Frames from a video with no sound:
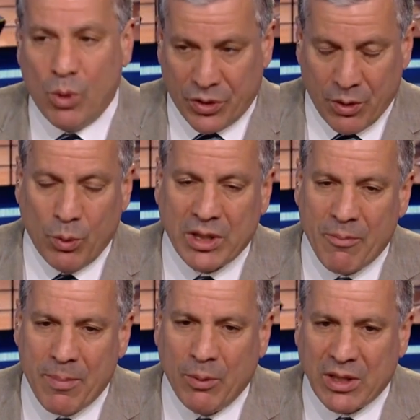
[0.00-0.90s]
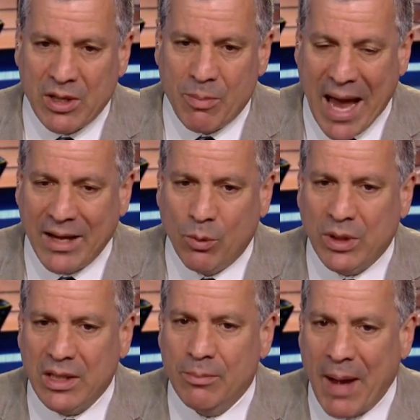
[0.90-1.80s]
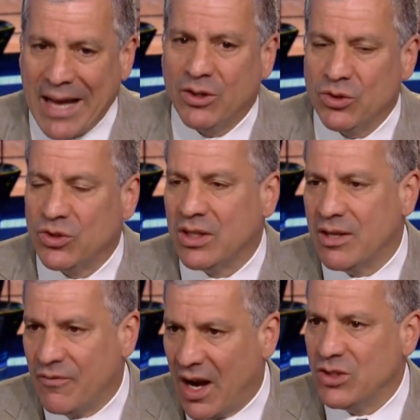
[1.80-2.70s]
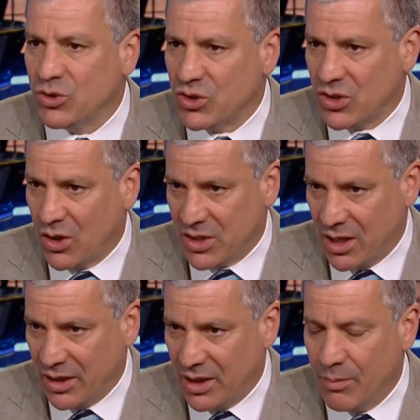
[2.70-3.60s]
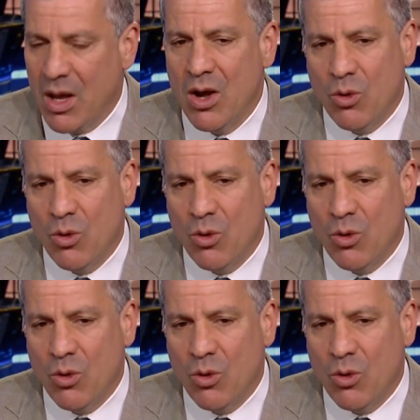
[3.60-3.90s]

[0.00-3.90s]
with the with the with the bank with the bankers and the advisors are, are telling him